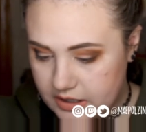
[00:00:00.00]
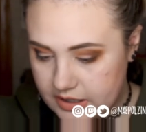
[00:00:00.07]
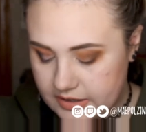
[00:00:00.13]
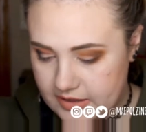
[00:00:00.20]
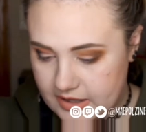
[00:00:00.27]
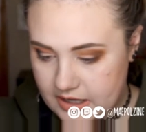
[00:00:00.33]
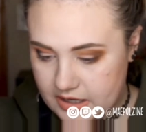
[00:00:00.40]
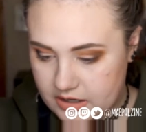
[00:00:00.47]
And
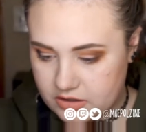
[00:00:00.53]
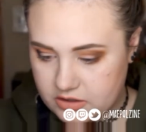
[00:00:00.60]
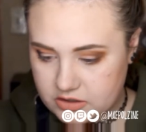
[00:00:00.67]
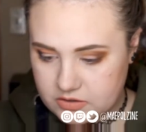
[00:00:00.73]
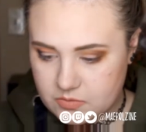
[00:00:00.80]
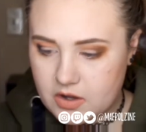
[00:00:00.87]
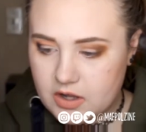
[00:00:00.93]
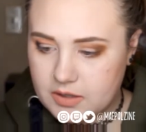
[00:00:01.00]
then
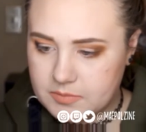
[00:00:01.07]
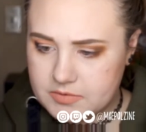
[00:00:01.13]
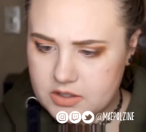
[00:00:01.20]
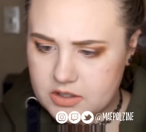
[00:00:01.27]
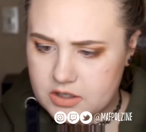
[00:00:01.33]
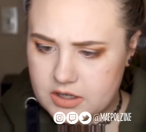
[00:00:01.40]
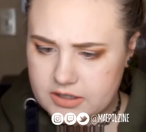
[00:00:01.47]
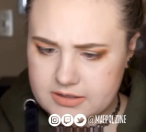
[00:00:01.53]
just while I'm
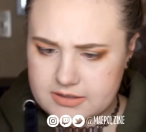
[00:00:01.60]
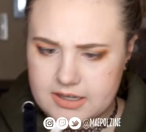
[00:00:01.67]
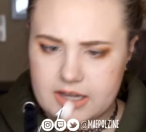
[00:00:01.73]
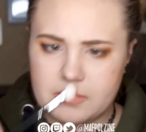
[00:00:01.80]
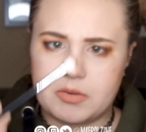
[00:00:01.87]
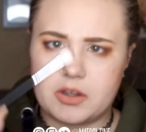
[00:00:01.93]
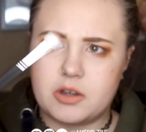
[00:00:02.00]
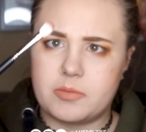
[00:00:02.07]
still on the side,
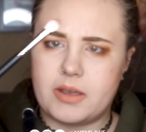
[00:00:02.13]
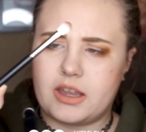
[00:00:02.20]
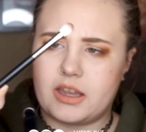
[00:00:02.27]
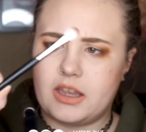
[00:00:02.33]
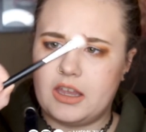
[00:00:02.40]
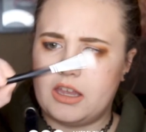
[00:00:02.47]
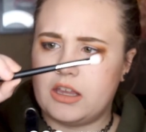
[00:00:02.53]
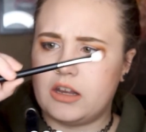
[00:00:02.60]
I'm going to go back
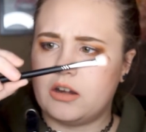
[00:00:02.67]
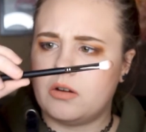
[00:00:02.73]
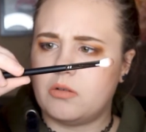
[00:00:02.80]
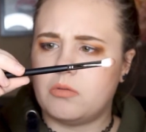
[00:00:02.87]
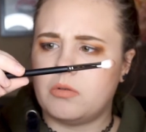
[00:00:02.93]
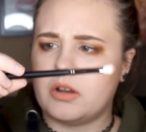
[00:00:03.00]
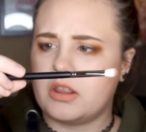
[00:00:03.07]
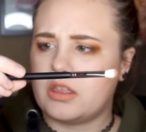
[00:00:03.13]
in
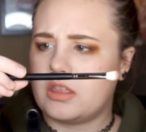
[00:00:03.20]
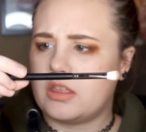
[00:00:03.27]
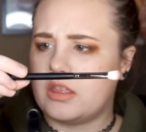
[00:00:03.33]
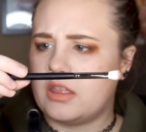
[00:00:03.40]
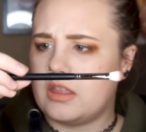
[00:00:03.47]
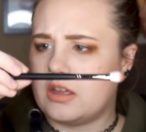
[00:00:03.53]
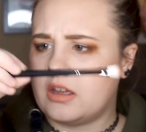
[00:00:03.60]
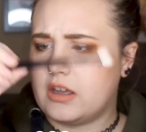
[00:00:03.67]
with
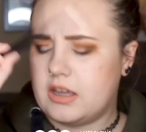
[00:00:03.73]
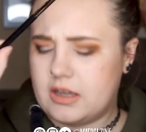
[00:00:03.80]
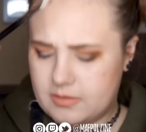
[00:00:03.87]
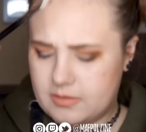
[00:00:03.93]
the